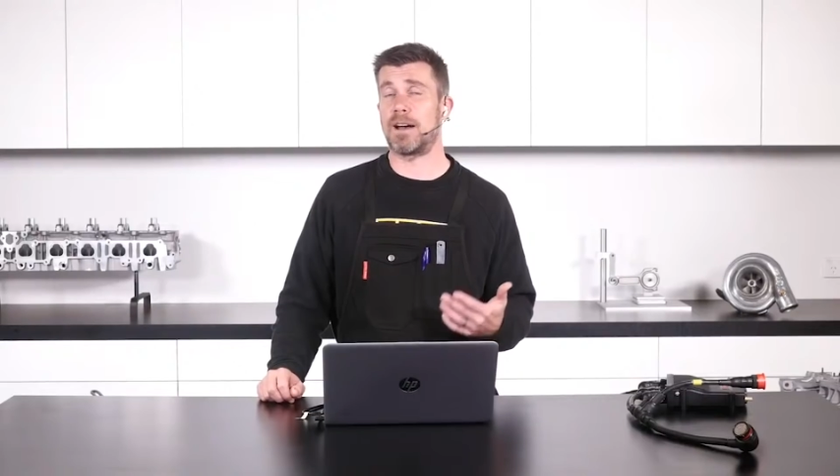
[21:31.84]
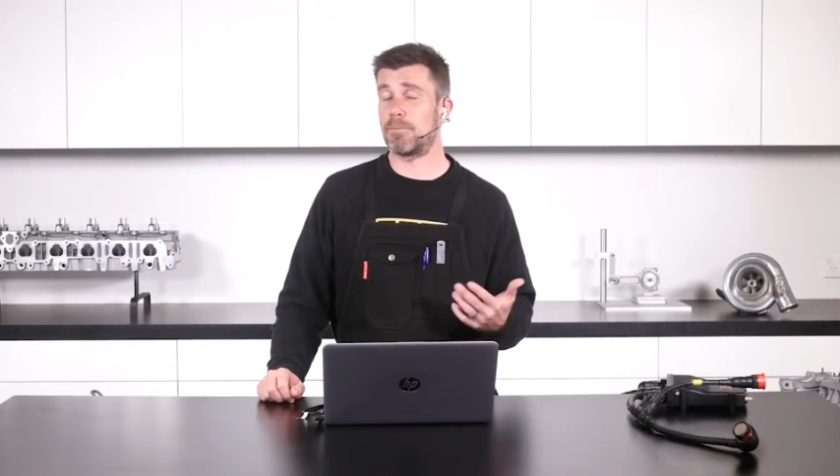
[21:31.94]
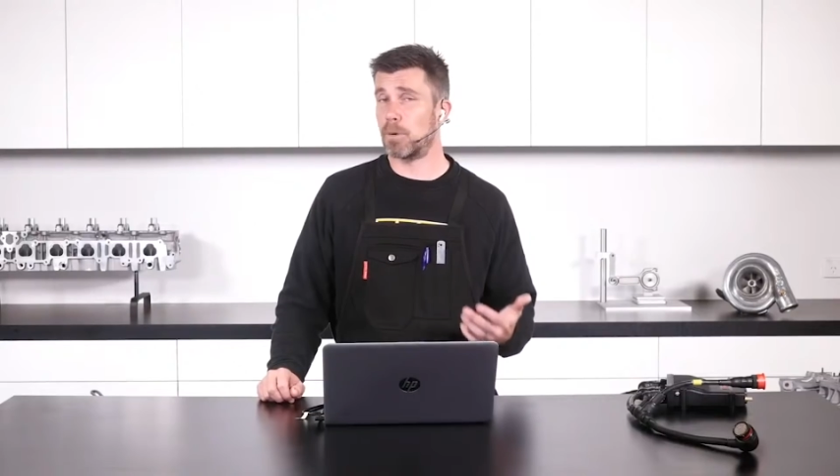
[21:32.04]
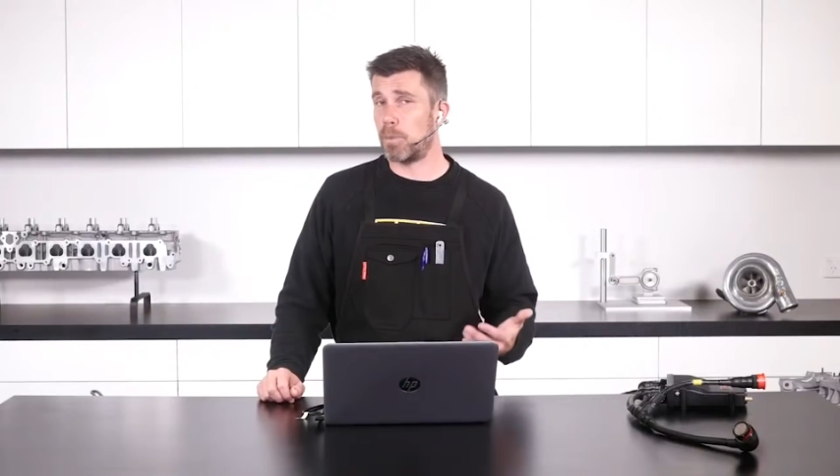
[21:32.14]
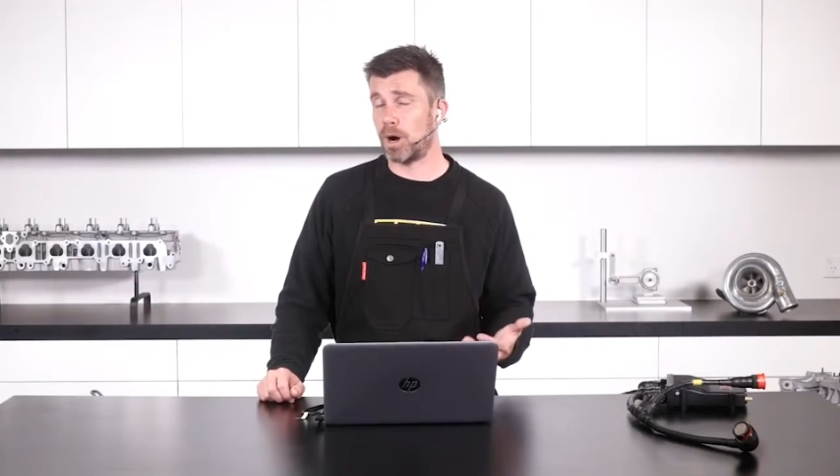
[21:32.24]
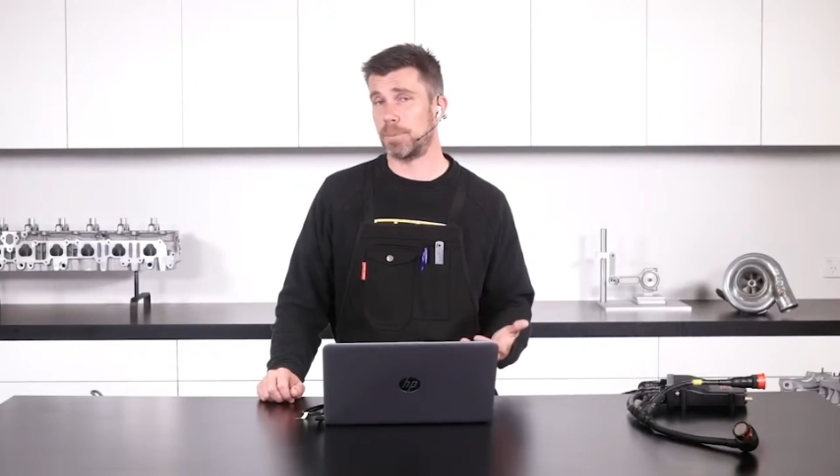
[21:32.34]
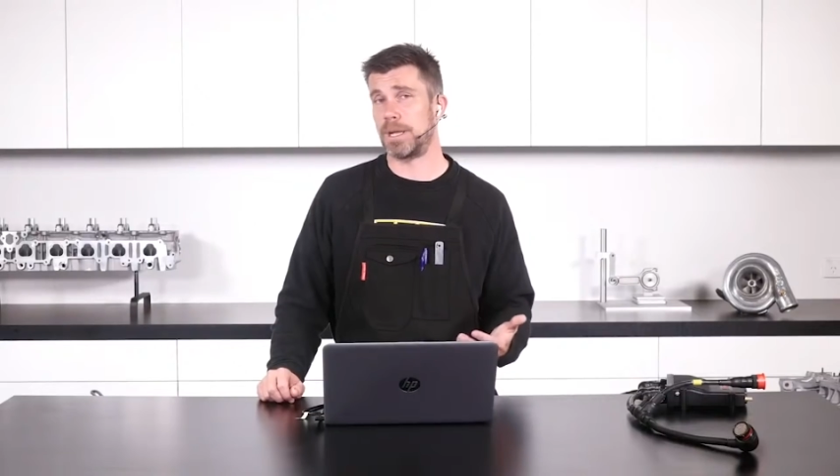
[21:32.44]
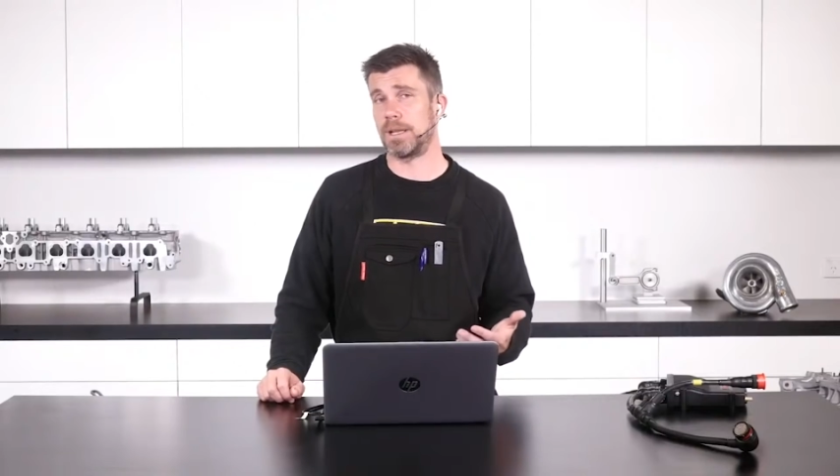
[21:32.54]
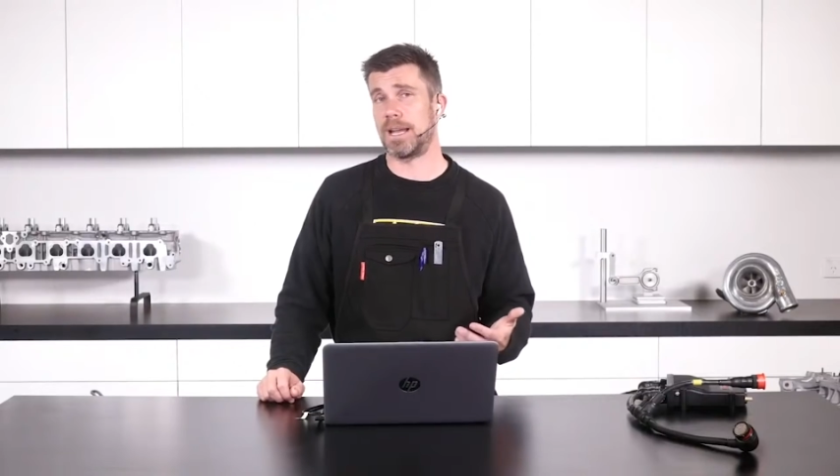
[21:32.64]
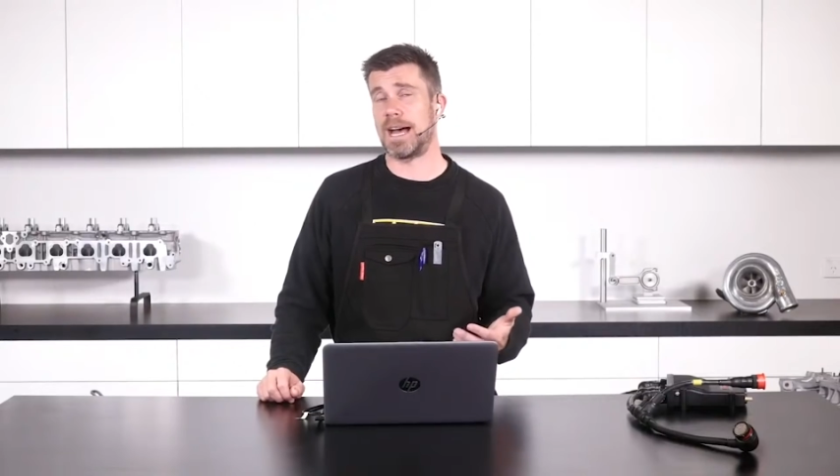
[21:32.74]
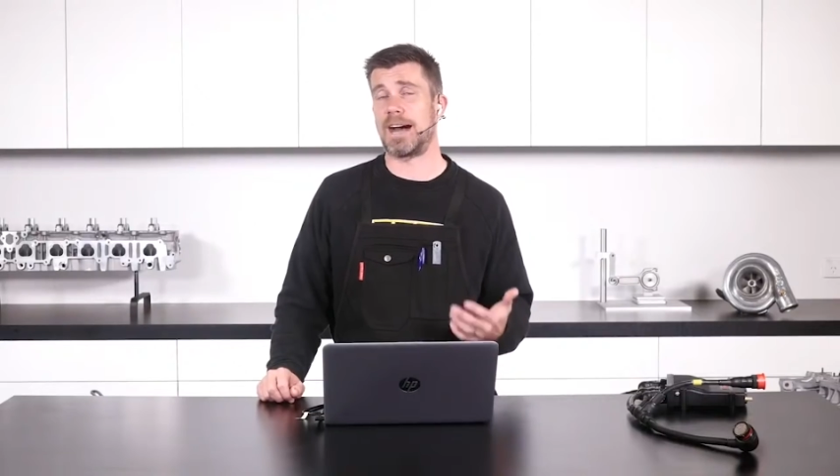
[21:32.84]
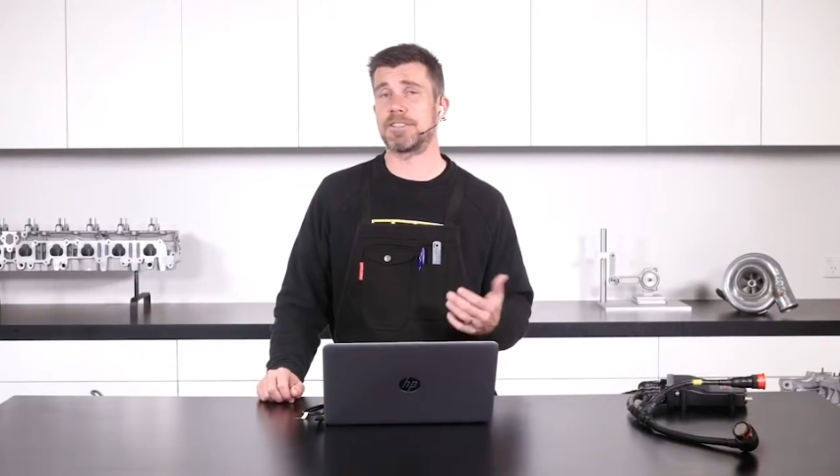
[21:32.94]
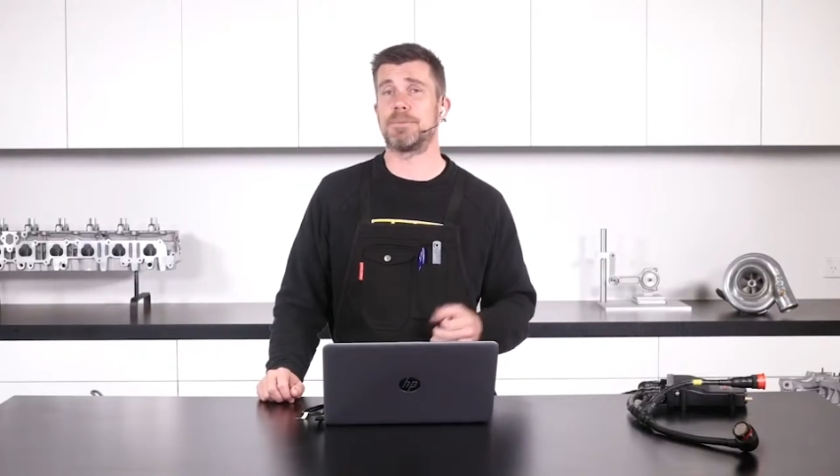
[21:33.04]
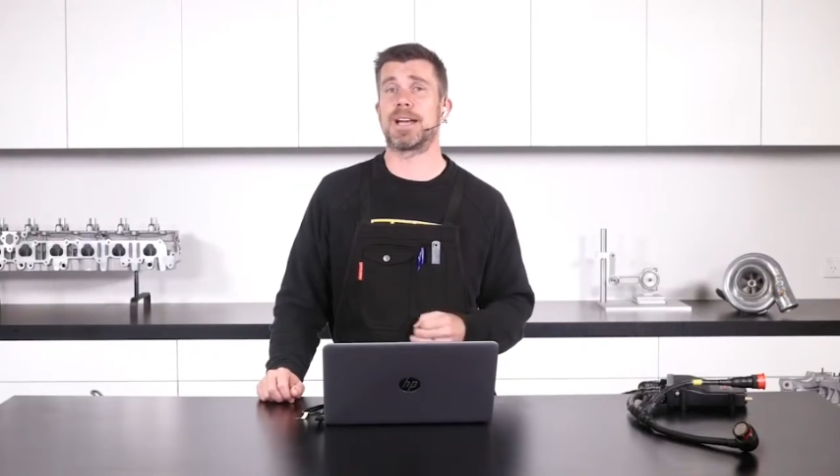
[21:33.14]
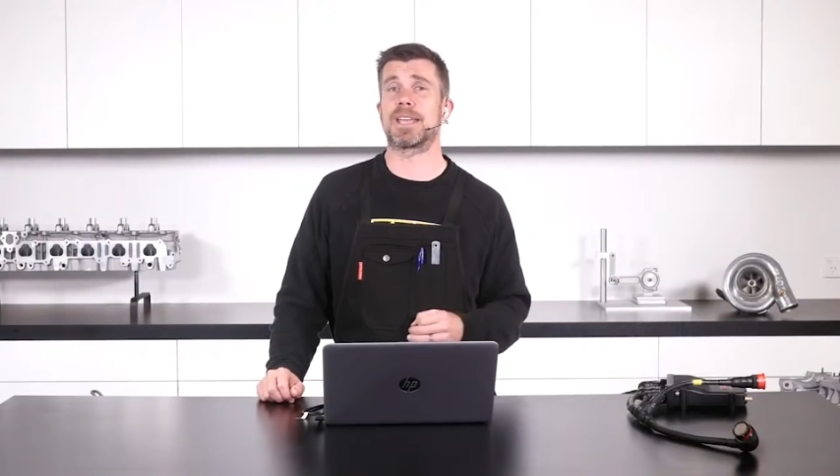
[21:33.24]
popular
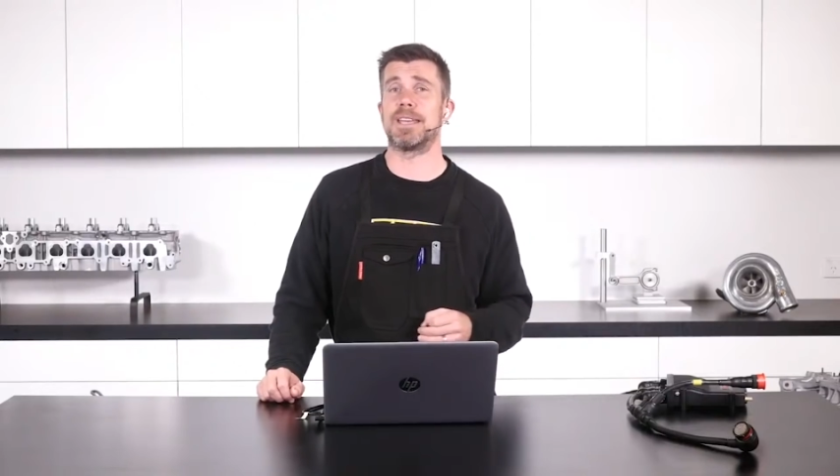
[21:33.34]
aftermarket